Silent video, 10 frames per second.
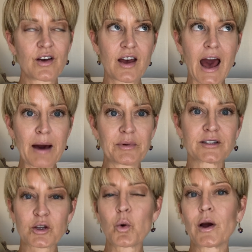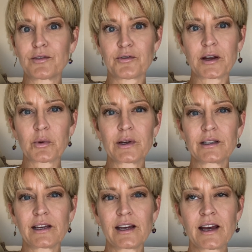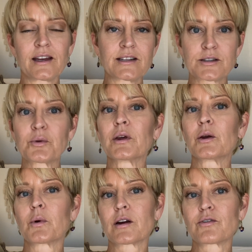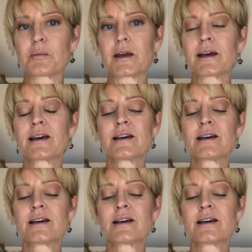happens quite frequently, it doesn't really work for me.